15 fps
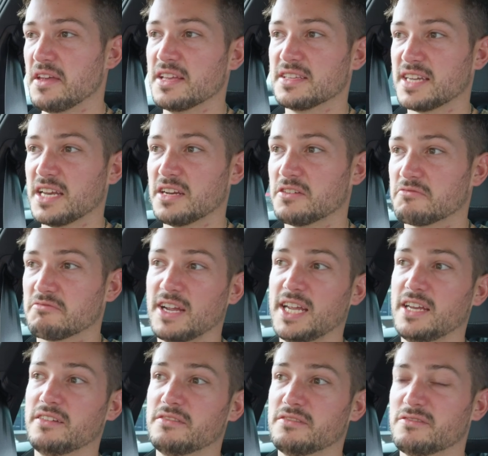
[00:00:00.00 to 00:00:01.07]
It's got a
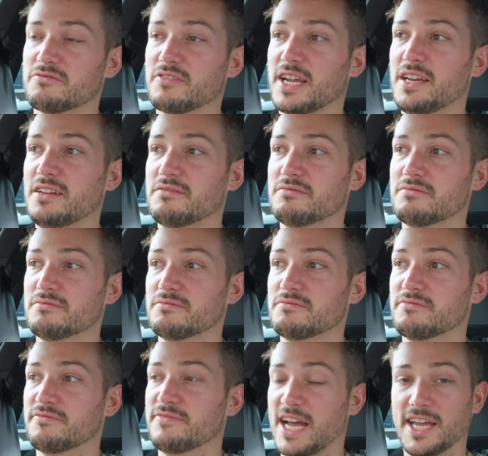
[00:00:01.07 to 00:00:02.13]
great
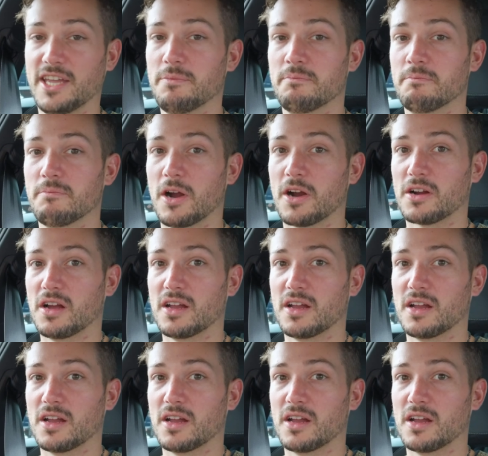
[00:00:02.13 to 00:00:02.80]
value mark